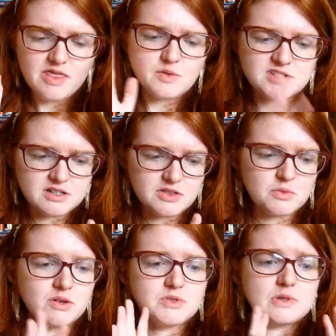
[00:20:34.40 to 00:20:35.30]
There was another
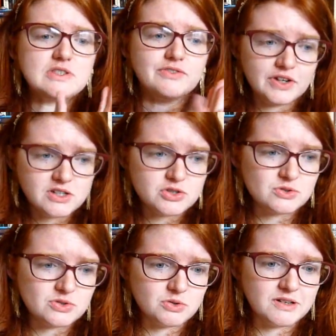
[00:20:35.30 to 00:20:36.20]
one, which was the first
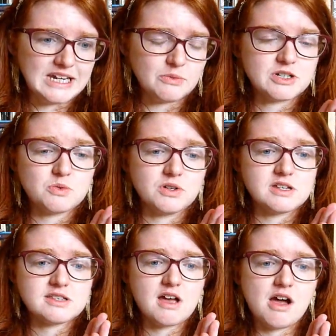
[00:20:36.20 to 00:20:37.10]
short story, which
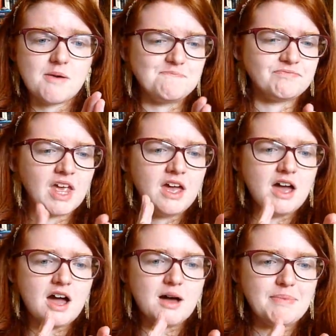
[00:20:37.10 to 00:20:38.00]
was
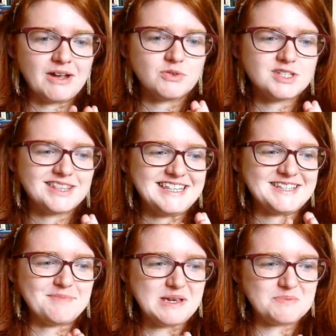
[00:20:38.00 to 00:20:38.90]
about
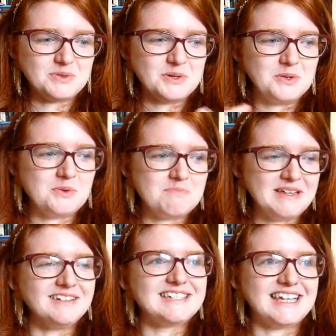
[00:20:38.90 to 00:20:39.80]
these people who are
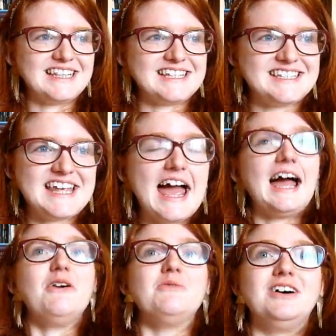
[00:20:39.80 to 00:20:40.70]
building this
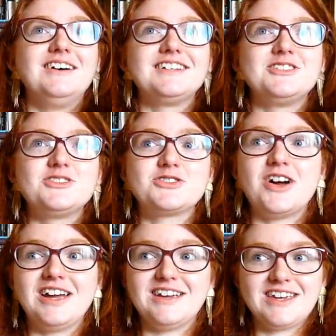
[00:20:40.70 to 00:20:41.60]
tower to
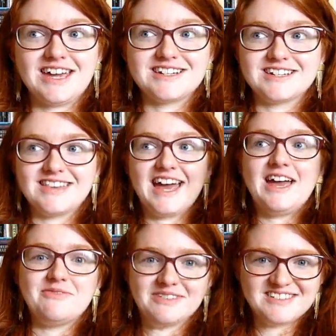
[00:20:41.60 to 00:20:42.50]
try and get to the
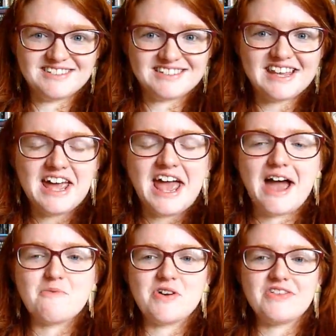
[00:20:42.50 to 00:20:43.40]
heavens,
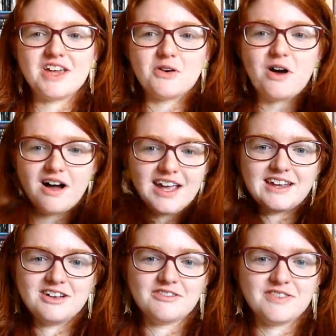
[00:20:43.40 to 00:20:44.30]
and when they go high
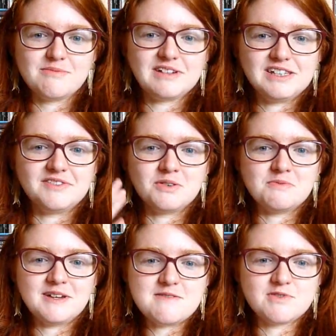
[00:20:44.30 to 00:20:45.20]
enough, they believe they'll
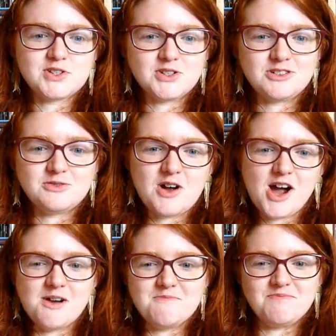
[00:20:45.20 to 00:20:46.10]
be able
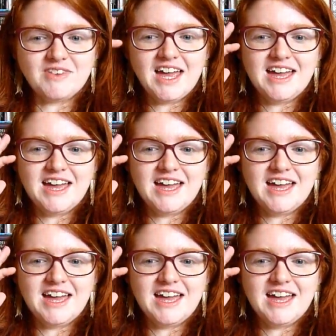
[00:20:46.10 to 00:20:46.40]
to